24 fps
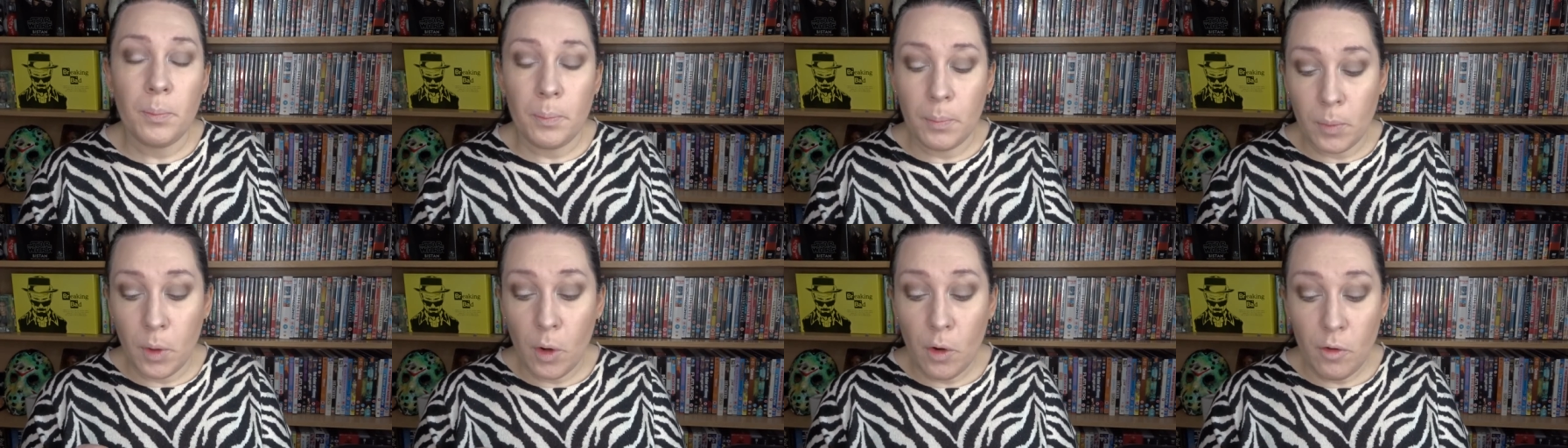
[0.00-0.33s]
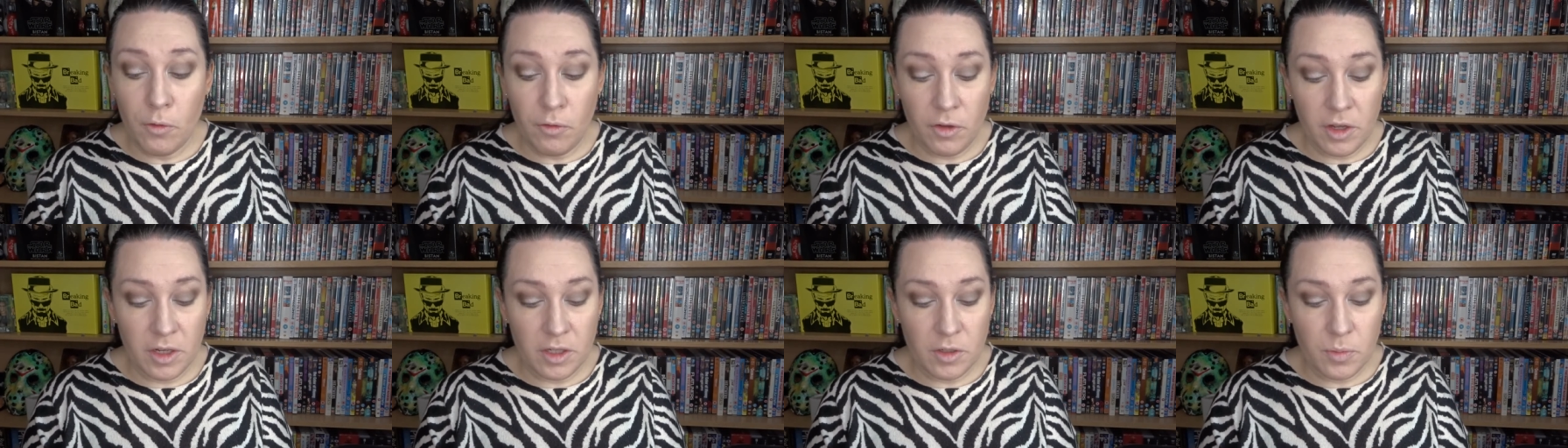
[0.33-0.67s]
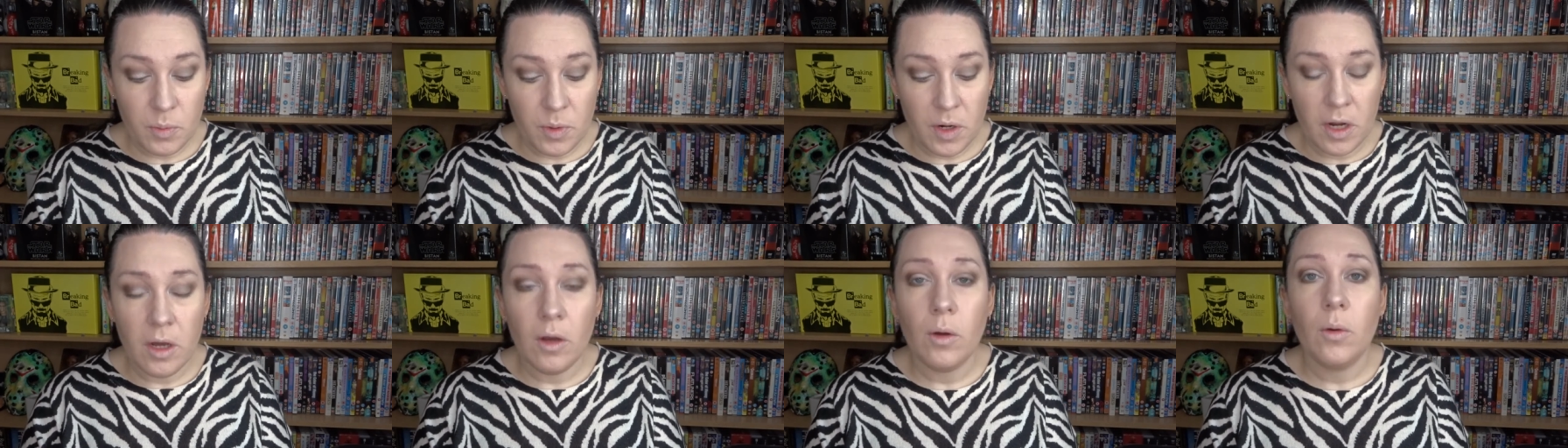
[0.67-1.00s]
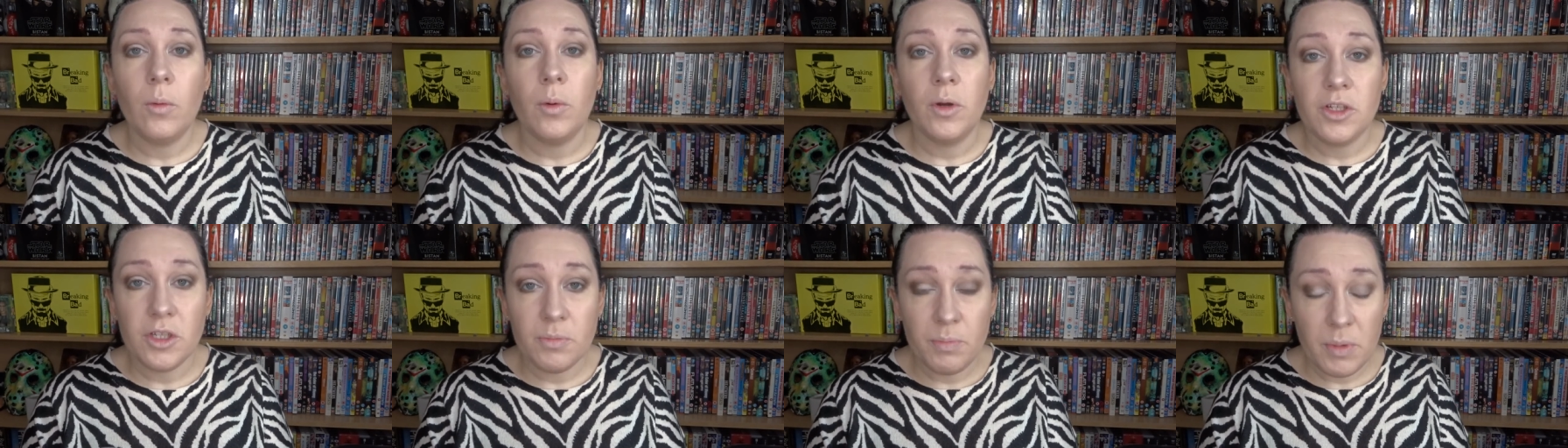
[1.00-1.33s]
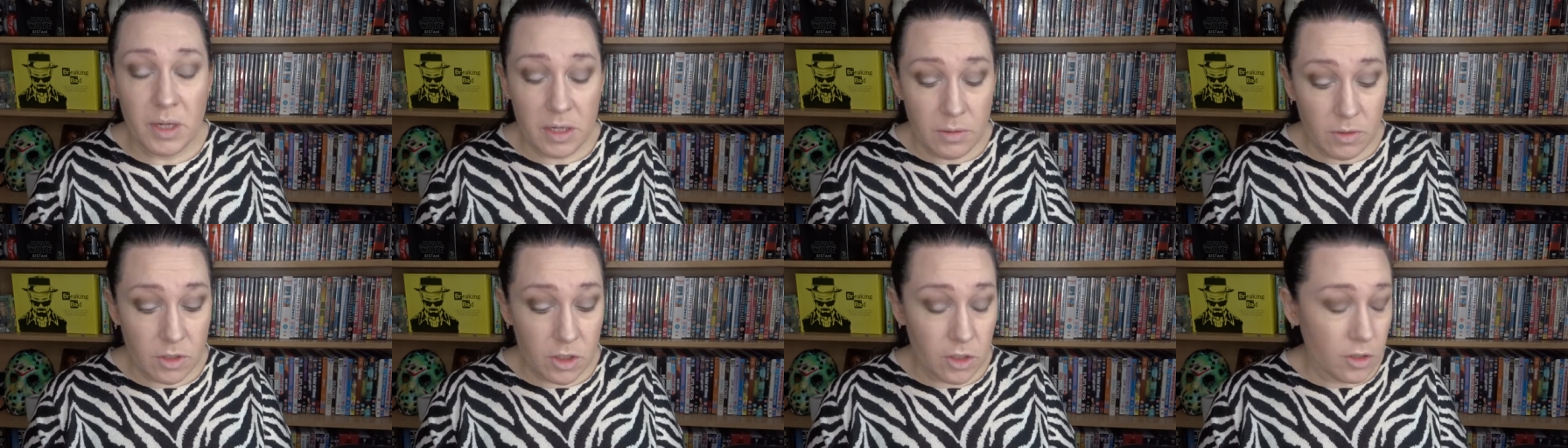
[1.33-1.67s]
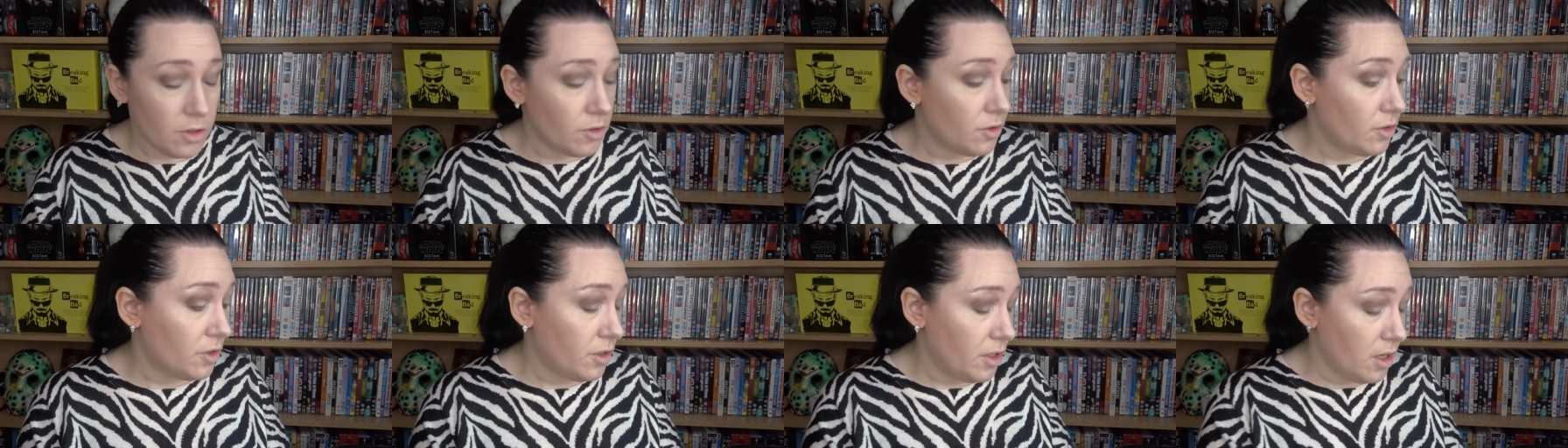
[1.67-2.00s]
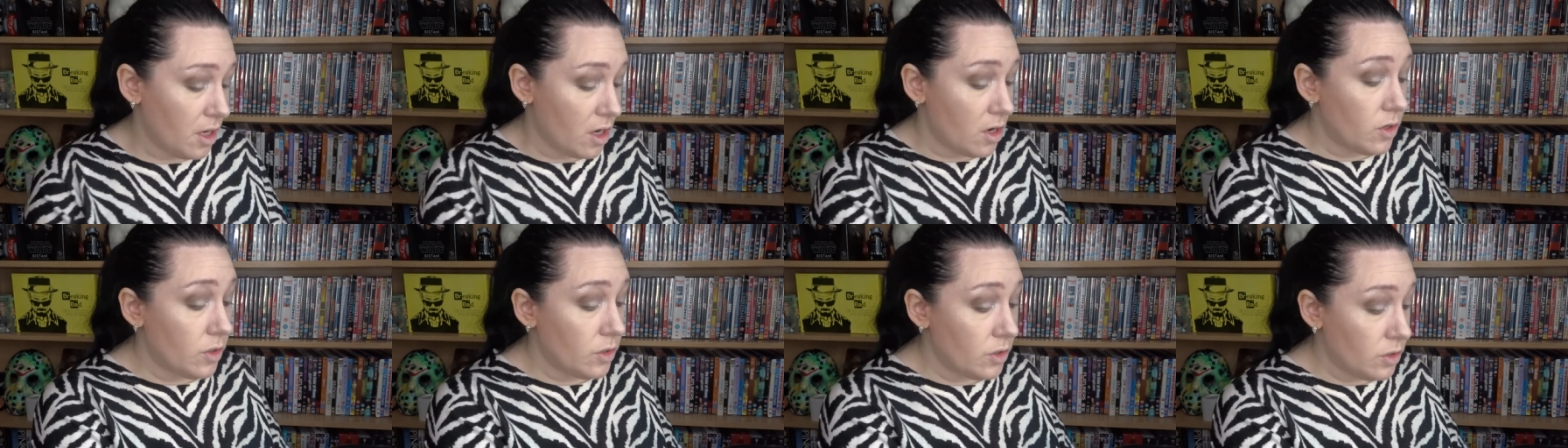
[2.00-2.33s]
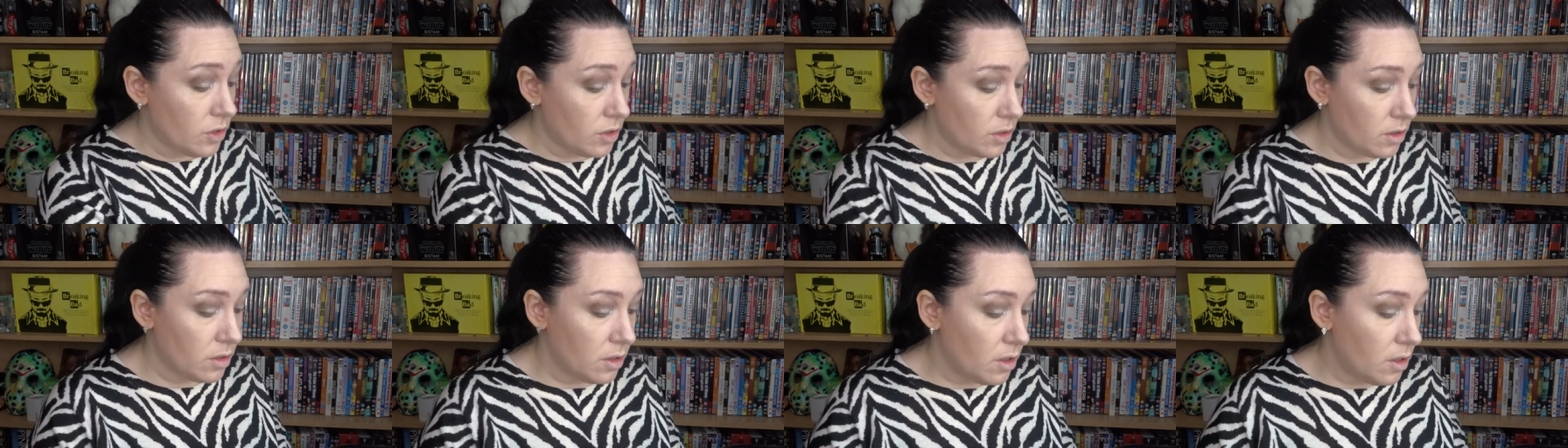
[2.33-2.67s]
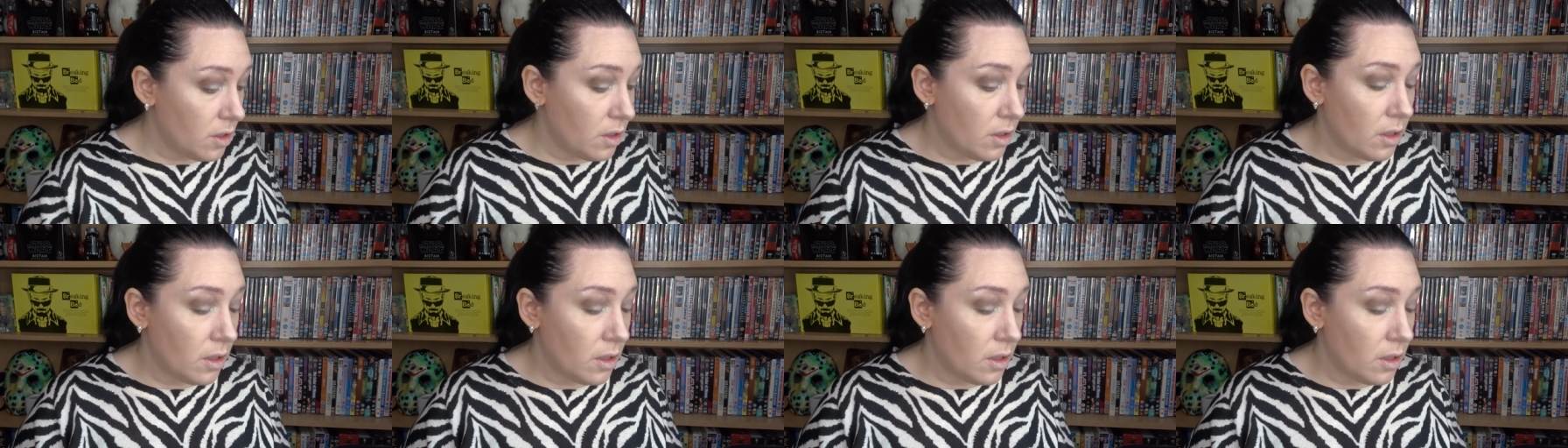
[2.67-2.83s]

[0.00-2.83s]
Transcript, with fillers: Perfect Brow, which mine certainly aren't,